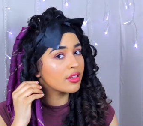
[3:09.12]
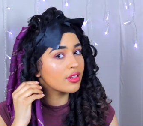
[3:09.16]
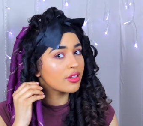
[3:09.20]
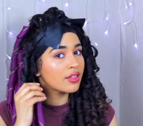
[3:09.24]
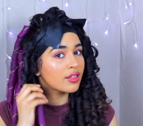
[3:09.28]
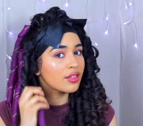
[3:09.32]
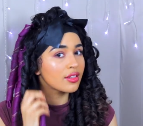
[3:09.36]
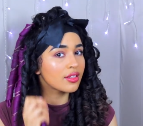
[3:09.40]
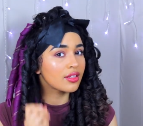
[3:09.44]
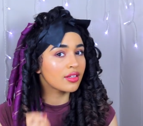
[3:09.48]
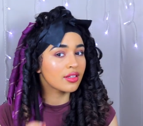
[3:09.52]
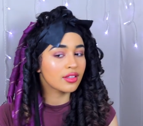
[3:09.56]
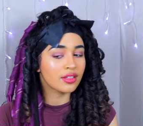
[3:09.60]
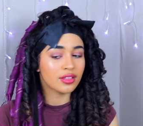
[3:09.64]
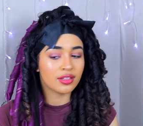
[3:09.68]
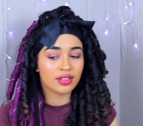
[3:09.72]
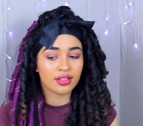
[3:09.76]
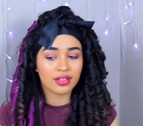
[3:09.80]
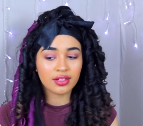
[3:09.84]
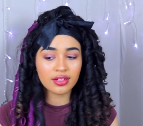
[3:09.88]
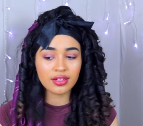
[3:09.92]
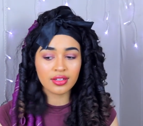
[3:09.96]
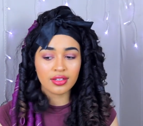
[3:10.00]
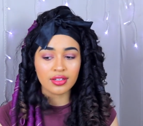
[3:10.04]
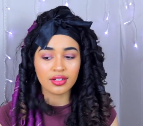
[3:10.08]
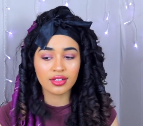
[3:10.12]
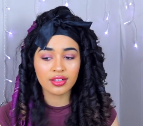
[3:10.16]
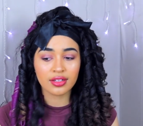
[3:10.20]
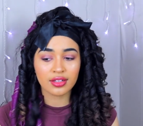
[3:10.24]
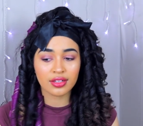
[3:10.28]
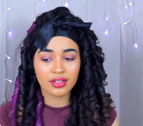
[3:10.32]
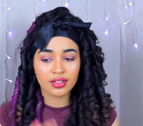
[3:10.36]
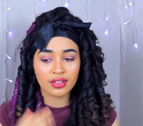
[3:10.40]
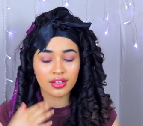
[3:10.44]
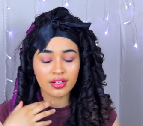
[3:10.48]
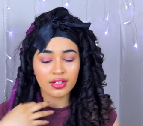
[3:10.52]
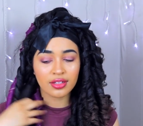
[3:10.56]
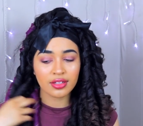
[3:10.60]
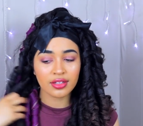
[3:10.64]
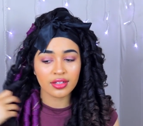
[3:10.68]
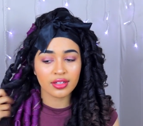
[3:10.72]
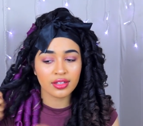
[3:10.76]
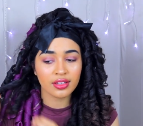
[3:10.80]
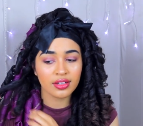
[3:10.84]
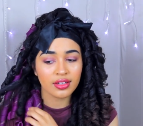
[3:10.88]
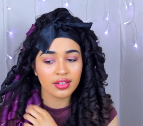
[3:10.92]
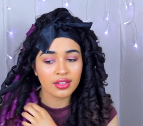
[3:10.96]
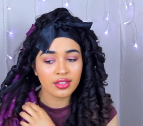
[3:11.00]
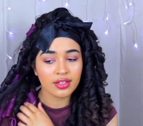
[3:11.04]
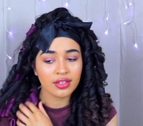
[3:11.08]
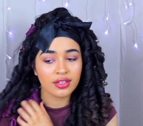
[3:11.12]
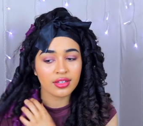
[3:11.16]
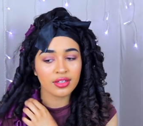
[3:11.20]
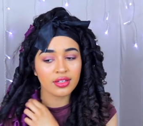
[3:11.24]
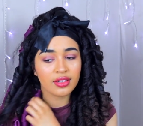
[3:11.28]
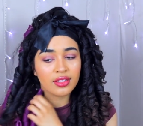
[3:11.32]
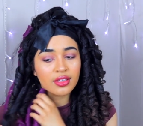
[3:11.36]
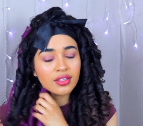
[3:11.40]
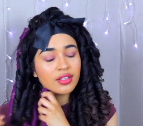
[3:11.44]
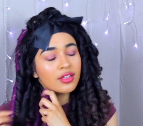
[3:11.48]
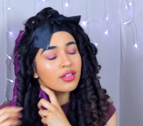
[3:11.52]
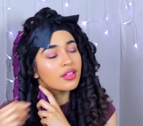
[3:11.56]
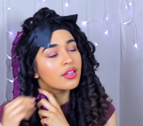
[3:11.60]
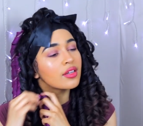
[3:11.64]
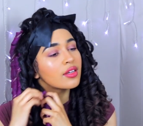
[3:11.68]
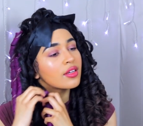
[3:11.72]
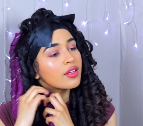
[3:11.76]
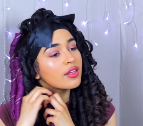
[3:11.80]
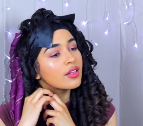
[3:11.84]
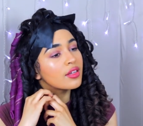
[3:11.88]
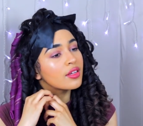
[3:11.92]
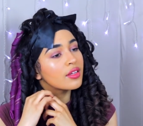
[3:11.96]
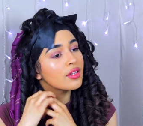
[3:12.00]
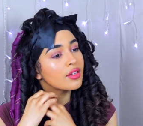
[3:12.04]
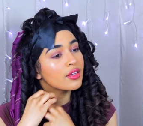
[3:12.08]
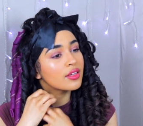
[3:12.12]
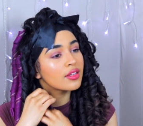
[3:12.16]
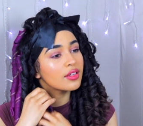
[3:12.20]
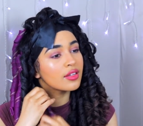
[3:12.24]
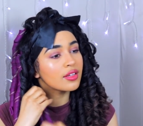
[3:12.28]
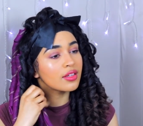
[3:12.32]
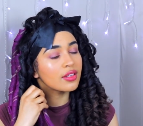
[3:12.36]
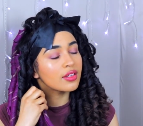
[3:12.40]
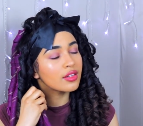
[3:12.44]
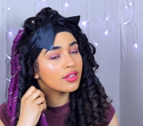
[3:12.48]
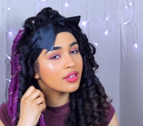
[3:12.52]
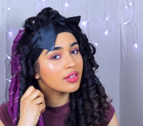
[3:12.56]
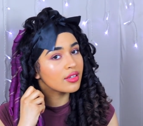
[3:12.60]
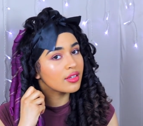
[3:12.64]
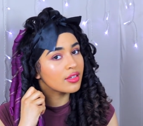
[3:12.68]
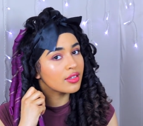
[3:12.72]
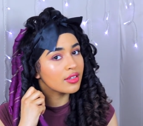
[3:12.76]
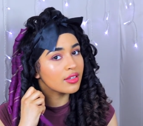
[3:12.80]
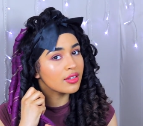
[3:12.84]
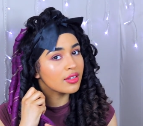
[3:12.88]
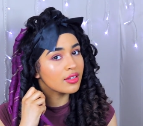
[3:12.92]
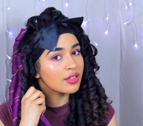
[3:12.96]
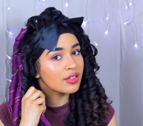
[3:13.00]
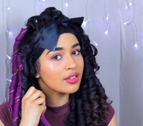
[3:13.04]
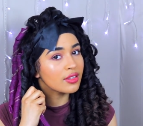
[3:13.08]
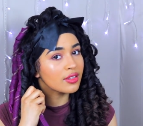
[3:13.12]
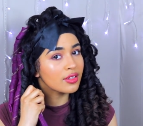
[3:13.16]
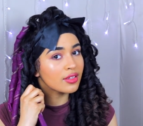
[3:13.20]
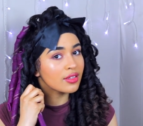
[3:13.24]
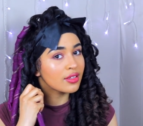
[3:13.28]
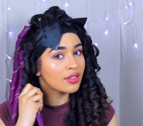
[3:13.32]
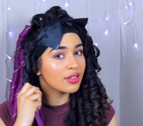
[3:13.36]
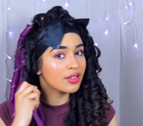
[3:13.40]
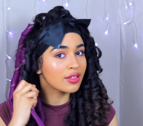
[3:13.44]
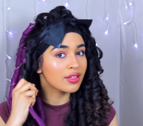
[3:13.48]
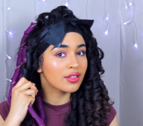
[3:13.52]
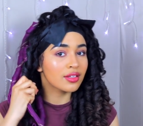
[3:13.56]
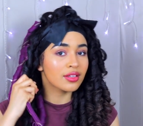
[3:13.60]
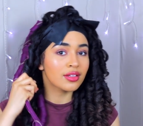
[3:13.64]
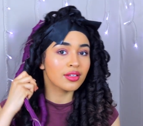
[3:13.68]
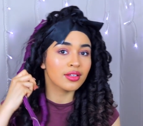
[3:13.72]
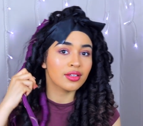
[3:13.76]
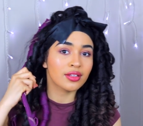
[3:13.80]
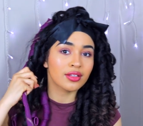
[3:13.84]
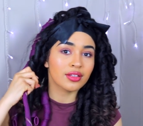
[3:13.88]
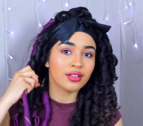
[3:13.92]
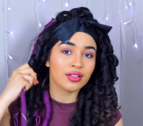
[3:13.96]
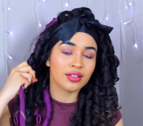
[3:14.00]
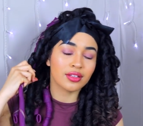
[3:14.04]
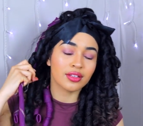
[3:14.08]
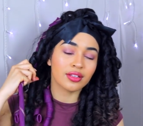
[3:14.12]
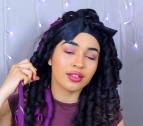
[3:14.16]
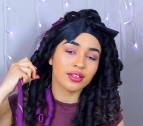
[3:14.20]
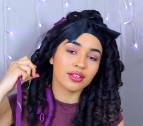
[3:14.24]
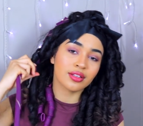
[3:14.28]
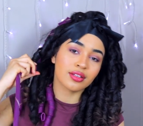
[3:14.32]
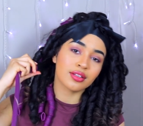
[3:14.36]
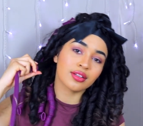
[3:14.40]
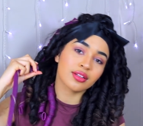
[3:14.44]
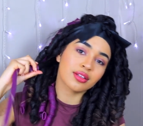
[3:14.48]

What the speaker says: [no speech]